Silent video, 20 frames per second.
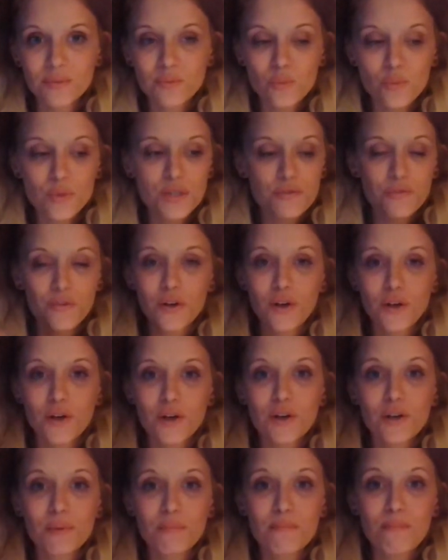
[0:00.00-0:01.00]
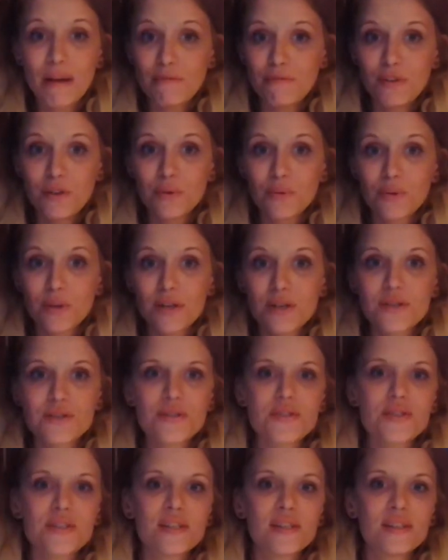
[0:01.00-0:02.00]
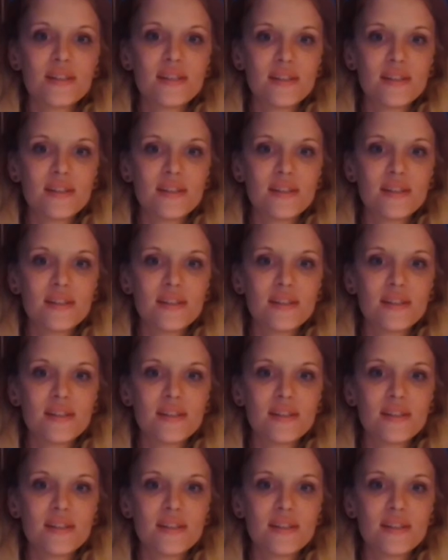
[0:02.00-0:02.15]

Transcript: was for my viewers,